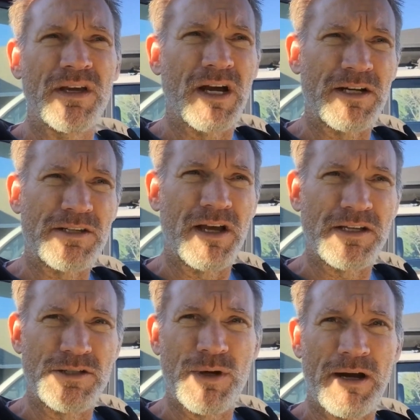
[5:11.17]
I
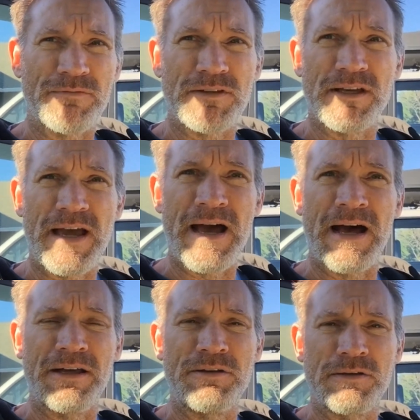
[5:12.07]
do have to
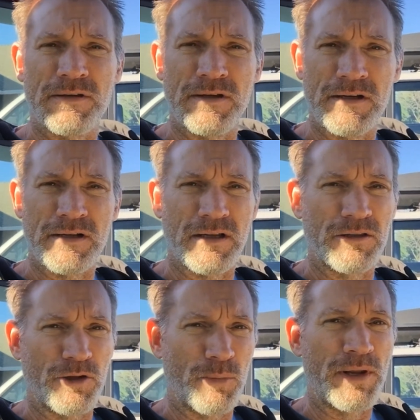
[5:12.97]
add a
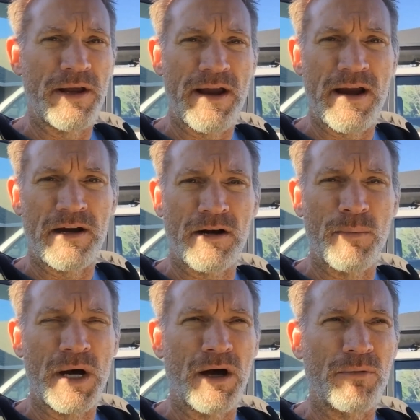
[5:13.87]
little bit of air
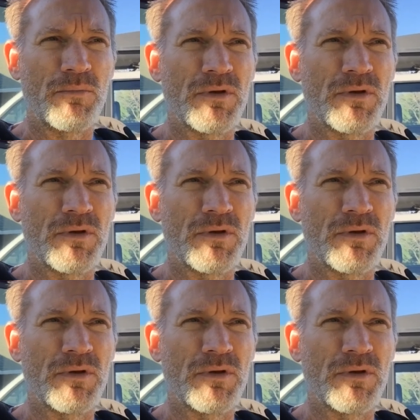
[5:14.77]
about